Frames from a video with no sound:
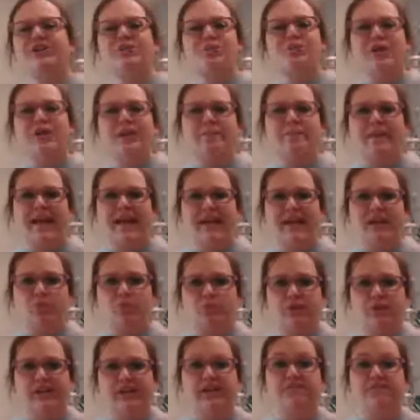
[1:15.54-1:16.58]
want to make it
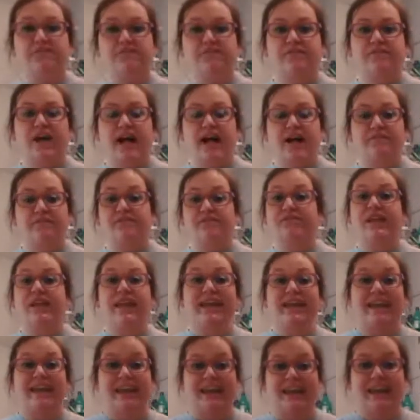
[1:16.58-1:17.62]
really
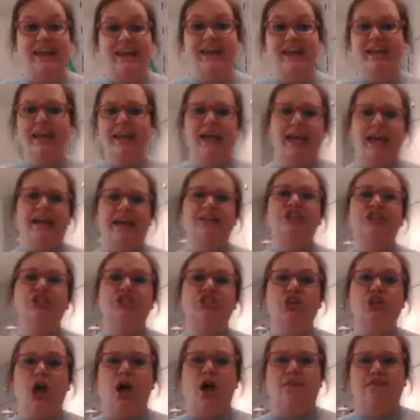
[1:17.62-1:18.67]
flaky and
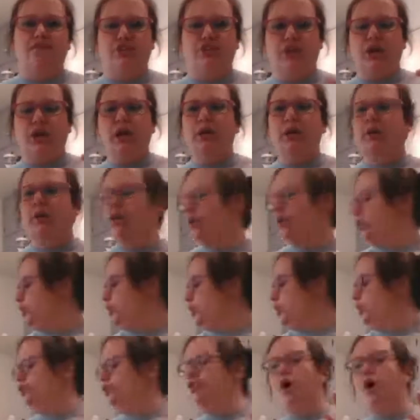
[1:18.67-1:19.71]
soft.
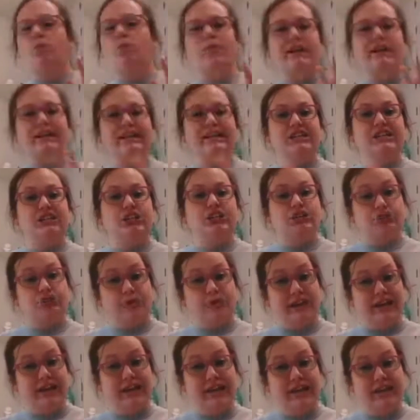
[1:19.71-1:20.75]
You don't want any
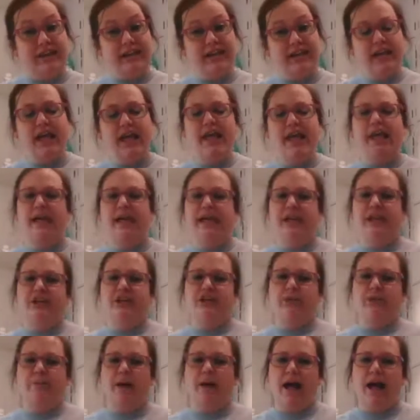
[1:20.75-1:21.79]
shrink in
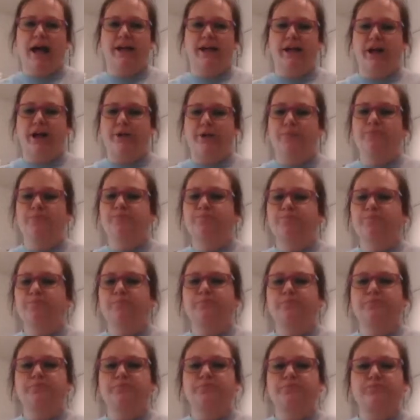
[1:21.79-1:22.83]
your pie dough.
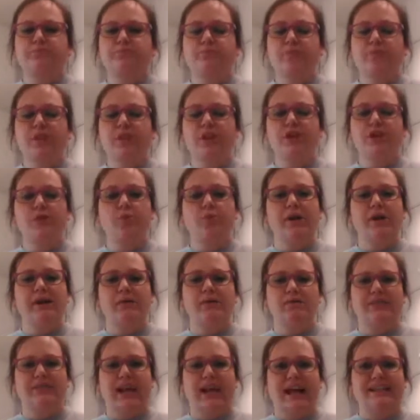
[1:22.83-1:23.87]
You want it
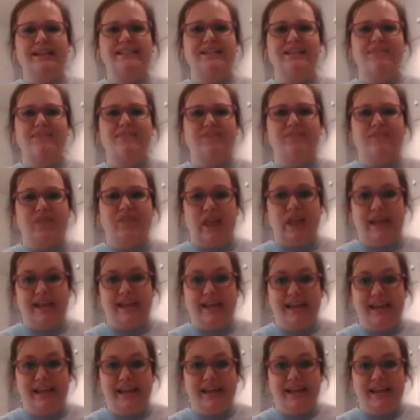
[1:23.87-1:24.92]
nice and
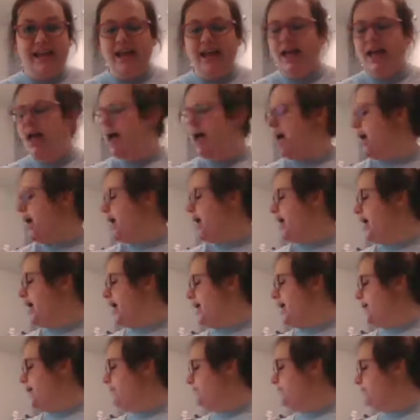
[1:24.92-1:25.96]
flaky
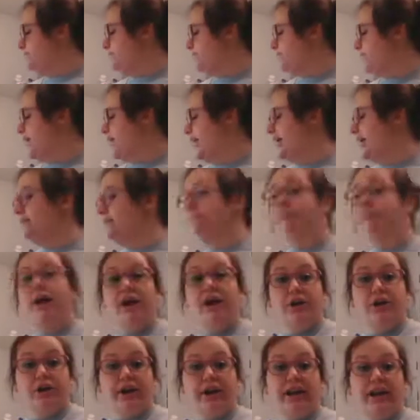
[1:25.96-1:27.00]
and buttery.